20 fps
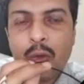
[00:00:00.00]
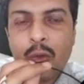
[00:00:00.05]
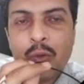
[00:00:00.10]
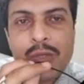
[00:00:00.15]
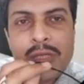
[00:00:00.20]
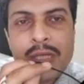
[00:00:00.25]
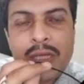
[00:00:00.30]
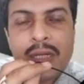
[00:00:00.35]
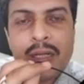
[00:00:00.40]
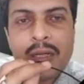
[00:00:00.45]

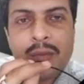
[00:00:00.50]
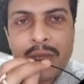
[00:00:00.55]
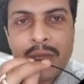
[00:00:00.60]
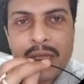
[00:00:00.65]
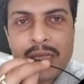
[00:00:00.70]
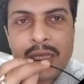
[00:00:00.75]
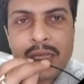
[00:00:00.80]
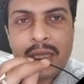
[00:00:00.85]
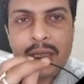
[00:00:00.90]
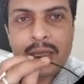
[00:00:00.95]
No signal
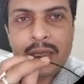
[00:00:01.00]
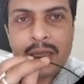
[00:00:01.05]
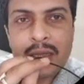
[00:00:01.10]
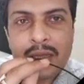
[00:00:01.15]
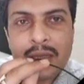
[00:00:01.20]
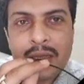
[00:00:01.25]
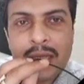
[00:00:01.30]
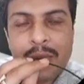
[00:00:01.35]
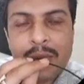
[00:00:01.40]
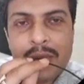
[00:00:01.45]
mixing.
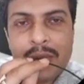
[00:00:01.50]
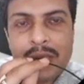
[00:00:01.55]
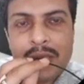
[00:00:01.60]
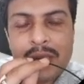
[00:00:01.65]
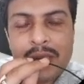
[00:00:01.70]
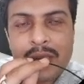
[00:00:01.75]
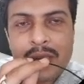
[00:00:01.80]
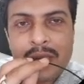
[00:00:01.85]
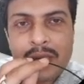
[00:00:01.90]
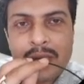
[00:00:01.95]
That
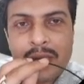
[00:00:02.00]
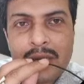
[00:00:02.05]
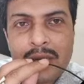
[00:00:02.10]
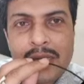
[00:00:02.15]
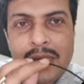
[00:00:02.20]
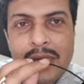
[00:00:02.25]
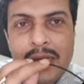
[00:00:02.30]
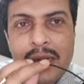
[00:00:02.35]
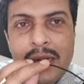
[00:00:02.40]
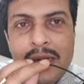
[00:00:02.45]
means
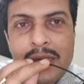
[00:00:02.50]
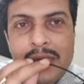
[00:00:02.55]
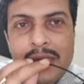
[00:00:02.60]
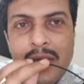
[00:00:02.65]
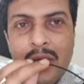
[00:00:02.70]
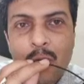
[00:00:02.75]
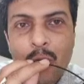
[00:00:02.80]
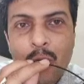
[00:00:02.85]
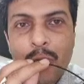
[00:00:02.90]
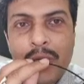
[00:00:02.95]
the
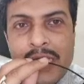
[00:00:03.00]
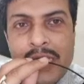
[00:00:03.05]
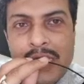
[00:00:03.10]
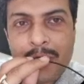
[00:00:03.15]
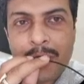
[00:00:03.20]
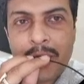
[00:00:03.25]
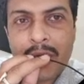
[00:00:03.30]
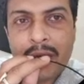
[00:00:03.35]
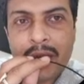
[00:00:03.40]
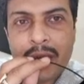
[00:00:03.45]
signals are well
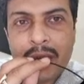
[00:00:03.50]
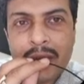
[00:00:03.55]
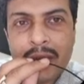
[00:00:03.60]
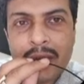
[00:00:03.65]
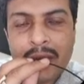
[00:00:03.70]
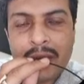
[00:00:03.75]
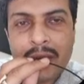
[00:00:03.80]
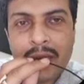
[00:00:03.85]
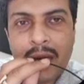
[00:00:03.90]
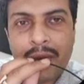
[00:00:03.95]
separated
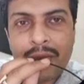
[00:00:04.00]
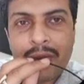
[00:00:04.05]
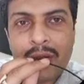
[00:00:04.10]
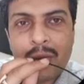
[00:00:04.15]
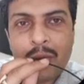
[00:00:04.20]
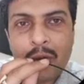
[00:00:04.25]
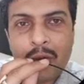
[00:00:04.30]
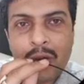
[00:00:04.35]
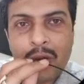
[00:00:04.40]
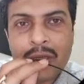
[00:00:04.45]

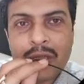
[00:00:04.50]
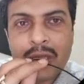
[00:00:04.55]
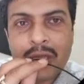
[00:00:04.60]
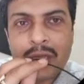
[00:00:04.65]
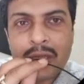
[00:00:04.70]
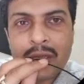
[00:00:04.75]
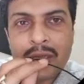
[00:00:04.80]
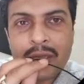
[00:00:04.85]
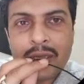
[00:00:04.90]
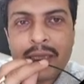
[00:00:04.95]
after
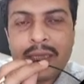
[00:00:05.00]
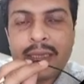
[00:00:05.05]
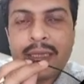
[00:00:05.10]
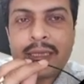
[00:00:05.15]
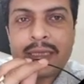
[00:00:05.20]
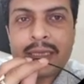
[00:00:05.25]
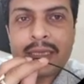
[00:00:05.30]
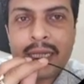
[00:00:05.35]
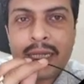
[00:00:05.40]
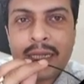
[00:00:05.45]
modulation
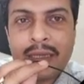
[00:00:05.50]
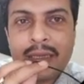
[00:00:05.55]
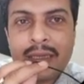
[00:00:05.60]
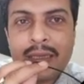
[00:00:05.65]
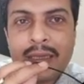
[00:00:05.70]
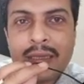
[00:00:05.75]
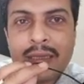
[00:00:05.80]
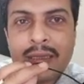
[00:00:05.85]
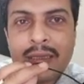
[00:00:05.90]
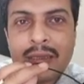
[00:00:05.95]
in the channel.
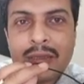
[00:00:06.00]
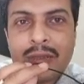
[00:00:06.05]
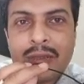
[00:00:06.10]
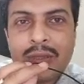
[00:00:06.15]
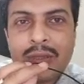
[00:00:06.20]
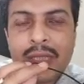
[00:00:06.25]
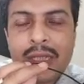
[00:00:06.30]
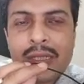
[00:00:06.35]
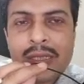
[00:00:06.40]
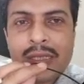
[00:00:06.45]

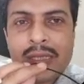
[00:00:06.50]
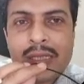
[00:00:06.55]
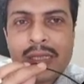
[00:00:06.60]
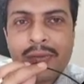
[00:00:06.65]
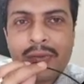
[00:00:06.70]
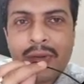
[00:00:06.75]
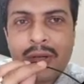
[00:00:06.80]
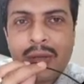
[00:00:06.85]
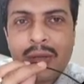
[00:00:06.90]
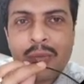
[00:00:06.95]
So there are
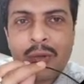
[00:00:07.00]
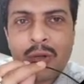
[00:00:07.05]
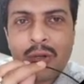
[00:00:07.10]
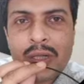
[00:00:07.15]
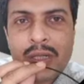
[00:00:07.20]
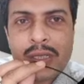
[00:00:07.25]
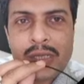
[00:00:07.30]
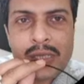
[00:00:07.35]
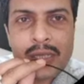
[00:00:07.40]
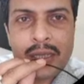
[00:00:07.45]
several
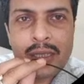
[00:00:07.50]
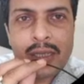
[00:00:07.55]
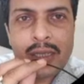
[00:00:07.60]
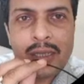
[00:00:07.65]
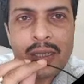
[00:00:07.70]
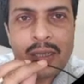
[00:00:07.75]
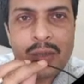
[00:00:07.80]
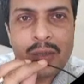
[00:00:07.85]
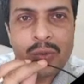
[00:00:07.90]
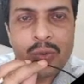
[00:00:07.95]
modulated
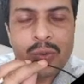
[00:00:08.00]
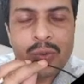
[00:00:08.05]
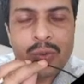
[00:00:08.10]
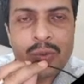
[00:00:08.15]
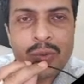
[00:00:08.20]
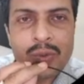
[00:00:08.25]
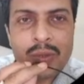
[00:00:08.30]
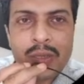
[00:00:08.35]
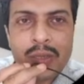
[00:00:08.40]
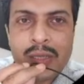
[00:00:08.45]
signal due
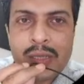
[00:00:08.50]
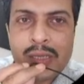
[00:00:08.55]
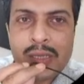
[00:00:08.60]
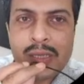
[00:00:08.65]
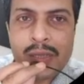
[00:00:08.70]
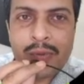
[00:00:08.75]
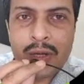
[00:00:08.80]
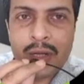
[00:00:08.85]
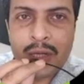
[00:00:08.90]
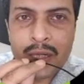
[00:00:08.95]
to
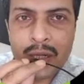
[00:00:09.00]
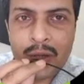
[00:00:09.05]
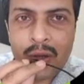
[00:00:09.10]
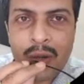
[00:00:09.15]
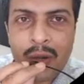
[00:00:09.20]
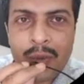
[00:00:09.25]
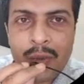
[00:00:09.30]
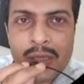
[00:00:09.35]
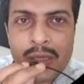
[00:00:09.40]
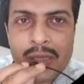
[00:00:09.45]
several
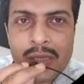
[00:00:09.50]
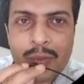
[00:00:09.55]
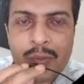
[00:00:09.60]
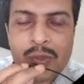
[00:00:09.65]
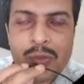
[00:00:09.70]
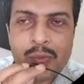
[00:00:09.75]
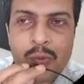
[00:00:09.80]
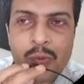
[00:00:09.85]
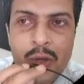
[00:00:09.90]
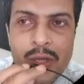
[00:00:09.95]
requirements.
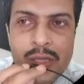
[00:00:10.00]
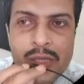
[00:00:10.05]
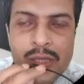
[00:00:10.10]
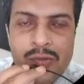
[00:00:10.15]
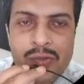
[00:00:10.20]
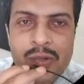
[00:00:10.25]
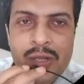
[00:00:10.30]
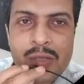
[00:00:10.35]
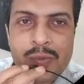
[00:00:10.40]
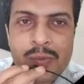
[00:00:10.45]
Suppose voice
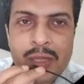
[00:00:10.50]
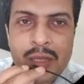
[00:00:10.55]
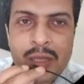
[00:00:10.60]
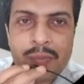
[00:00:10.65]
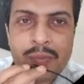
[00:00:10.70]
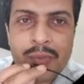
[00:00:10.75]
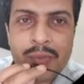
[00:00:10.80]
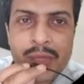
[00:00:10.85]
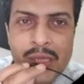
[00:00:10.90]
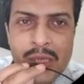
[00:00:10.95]
is
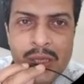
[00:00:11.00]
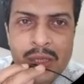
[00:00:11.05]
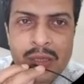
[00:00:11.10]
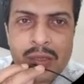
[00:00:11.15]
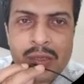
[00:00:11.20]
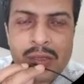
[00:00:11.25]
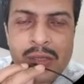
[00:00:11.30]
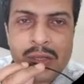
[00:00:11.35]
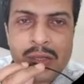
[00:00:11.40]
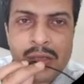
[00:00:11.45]
transmitted,
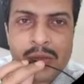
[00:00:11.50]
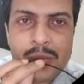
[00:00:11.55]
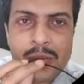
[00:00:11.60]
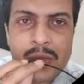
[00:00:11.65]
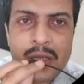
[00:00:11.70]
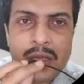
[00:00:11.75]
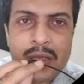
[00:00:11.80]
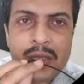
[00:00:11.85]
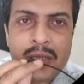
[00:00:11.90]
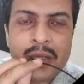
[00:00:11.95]
pressure is
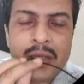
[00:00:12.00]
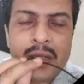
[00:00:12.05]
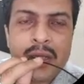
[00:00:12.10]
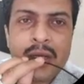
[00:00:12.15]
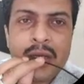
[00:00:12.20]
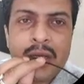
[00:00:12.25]
transmitted,